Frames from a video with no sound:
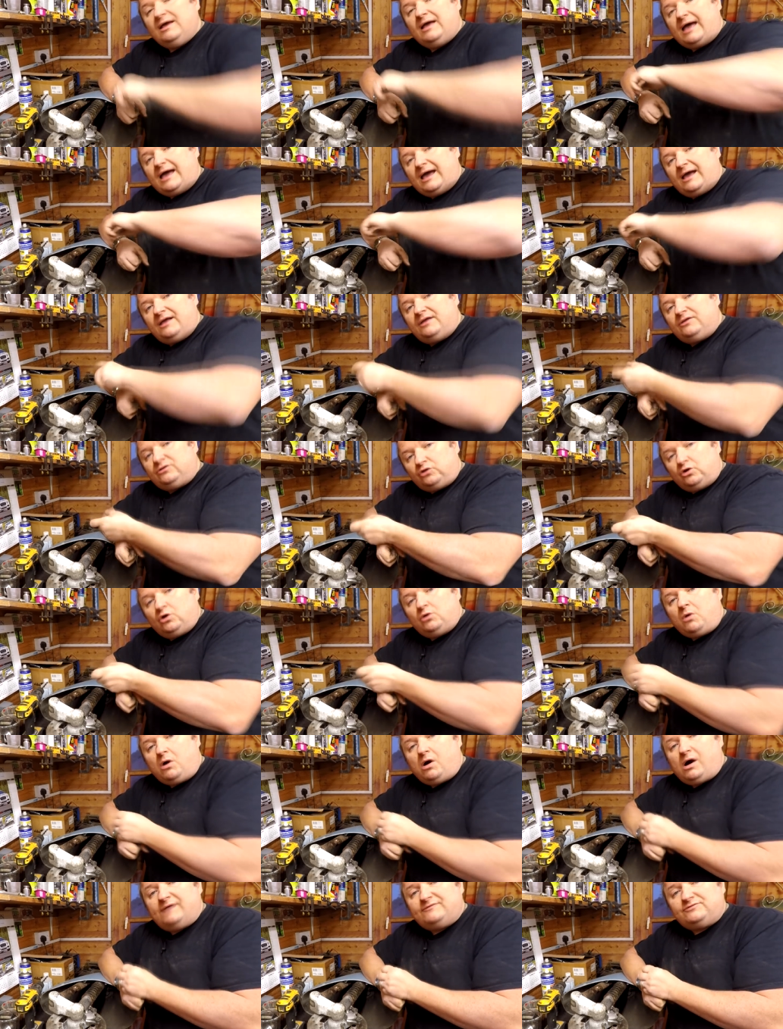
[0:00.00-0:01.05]
and do
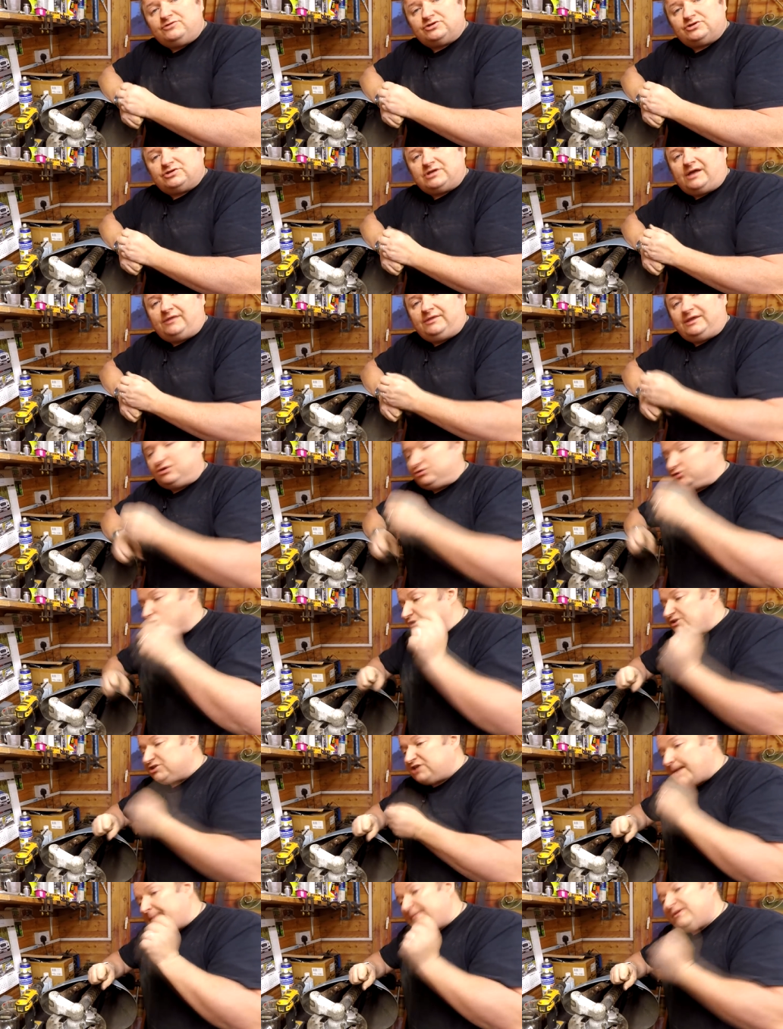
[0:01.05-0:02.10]
what I've just done. They try
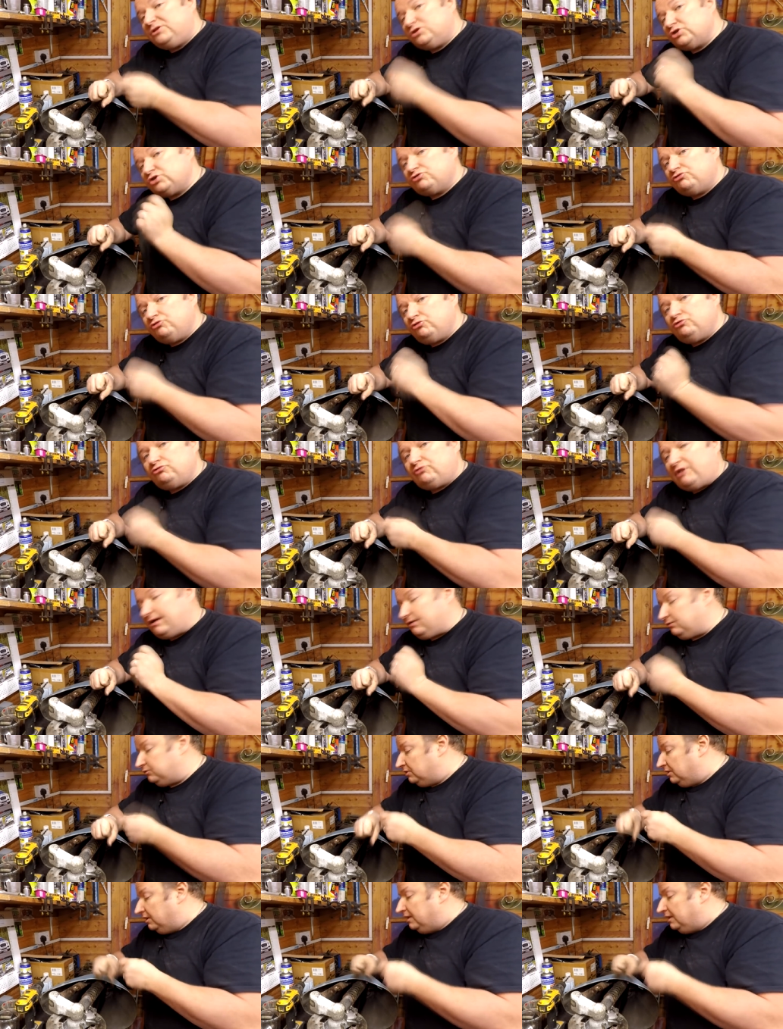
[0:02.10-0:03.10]
tapping the screw round,